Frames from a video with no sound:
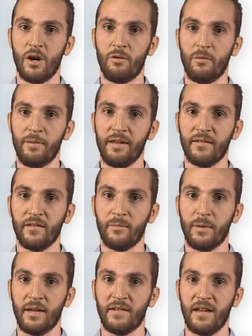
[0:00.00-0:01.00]
European
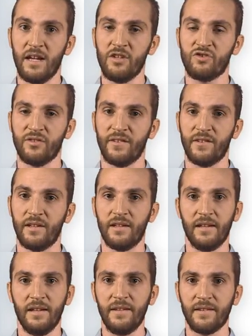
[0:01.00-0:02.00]
Space
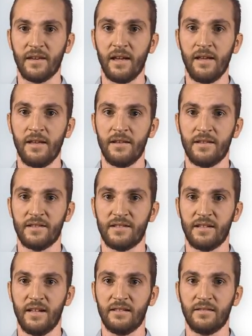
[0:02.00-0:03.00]
Agency ESA
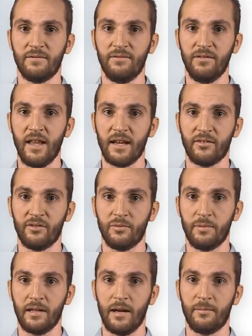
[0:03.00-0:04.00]
selected FLEX to
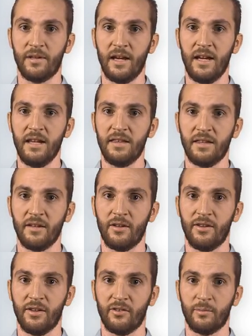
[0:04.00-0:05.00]
become the 8th
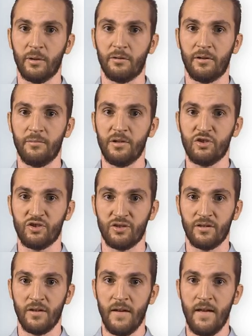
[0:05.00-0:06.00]
Earth Explorer mission.
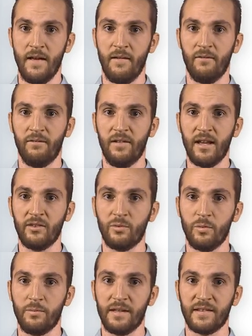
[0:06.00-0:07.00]
FLEX
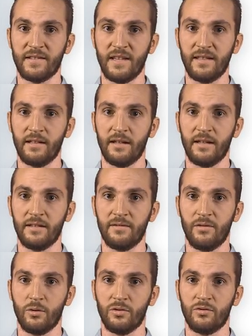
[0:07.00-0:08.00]
will be a satellite
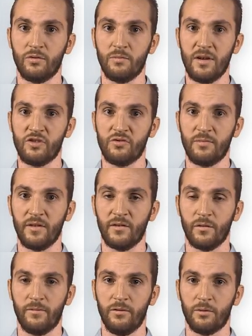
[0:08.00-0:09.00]
devoted to measurements
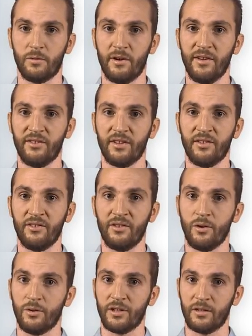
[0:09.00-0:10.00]
of fluorescence
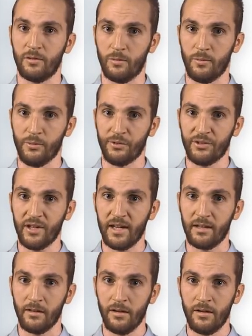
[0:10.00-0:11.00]
on a global
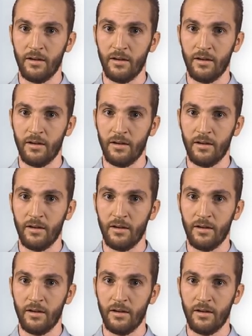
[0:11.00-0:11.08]
scale.